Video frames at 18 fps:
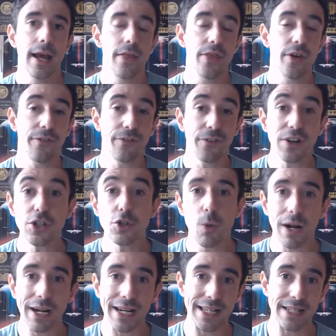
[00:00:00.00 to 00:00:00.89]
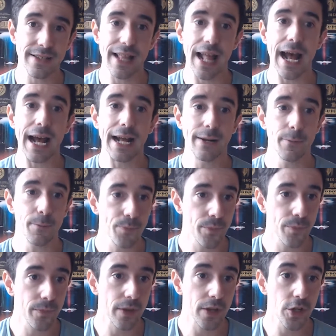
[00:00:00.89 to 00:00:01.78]
The first one is
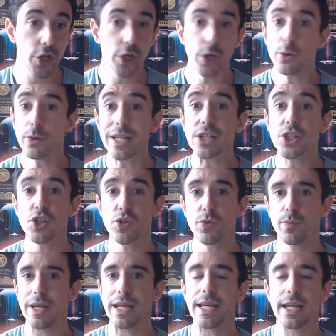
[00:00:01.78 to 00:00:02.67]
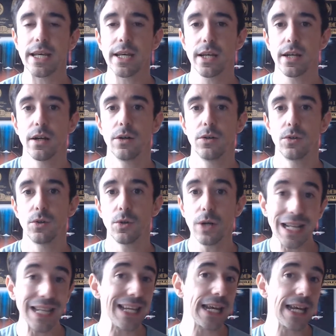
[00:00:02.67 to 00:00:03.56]
that you need to be
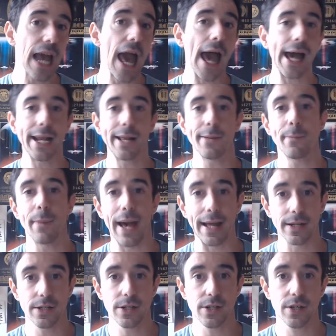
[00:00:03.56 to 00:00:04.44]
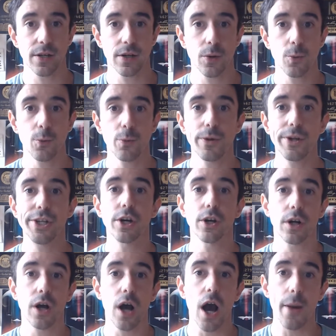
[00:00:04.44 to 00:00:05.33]
really adamant with
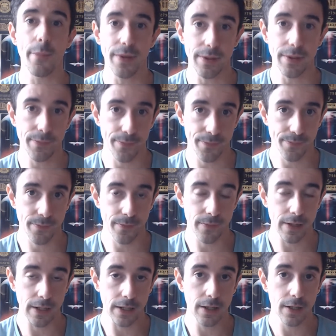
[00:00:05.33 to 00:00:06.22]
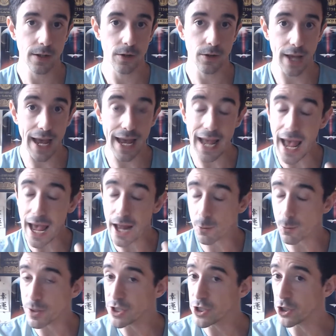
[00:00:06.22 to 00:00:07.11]
your copy. Okay.
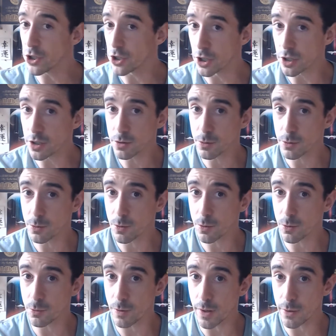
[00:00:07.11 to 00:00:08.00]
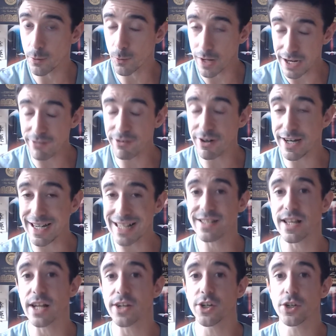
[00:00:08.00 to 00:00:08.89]
And with whatever it
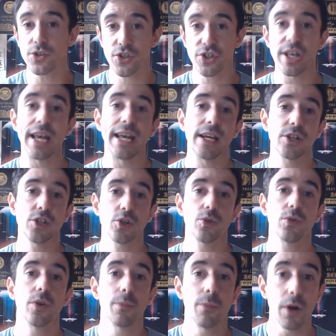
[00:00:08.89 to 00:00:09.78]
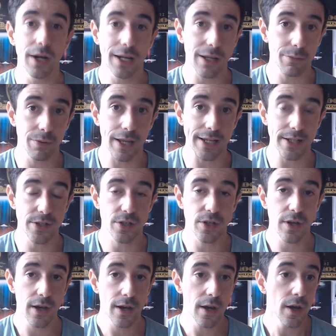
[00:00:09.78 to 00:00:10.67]
is that you're saying to the
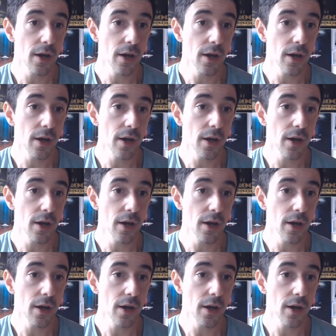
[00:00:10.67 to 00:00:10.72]
marketplace.